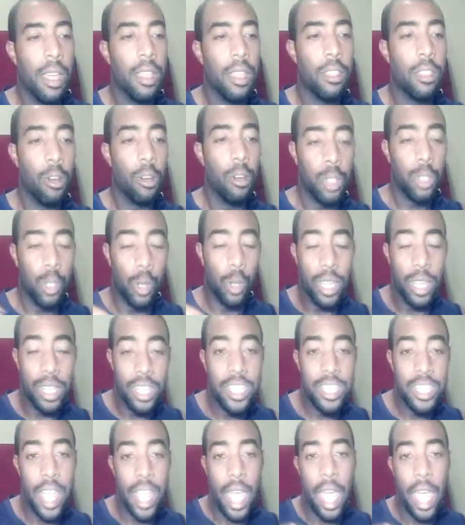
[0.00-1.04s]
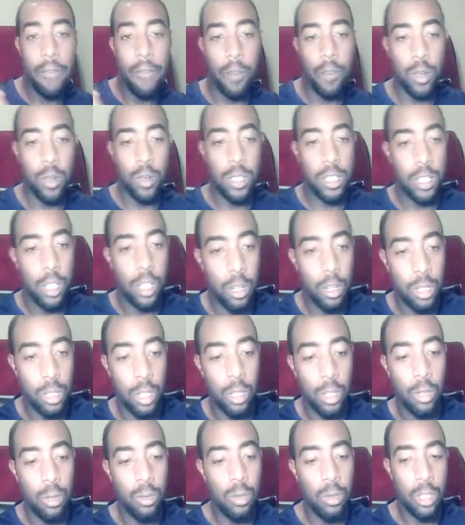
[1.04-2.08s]
those who get the jab versus those
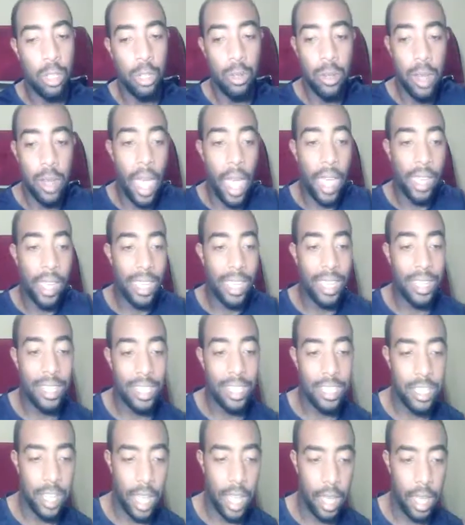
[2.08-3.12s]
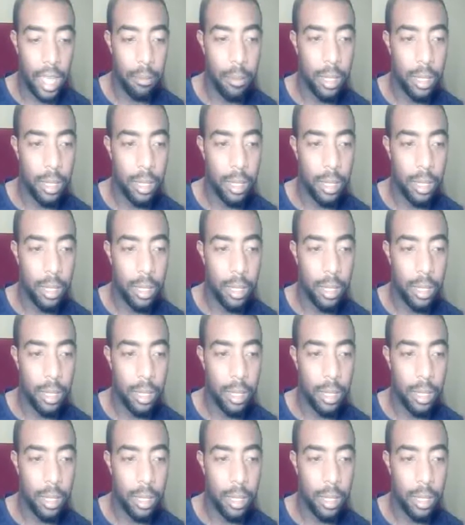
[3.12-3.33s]
who do not get the jab.